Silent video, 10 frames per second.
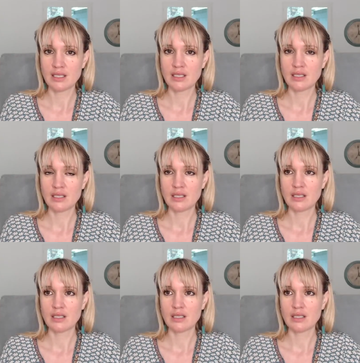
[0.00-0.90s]

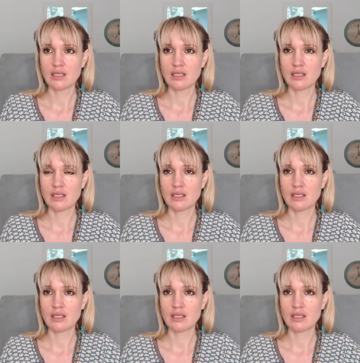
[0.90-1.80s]

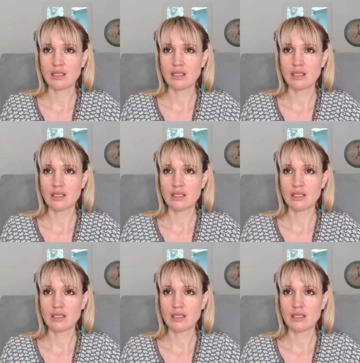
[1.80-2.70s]

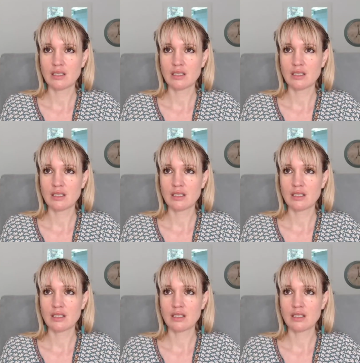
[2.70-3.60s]

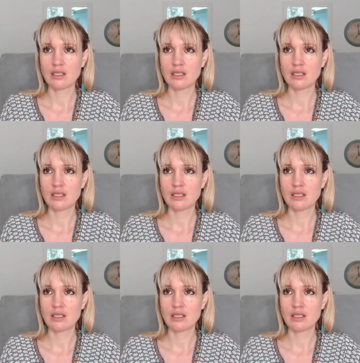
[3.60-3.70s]
(no one is talking)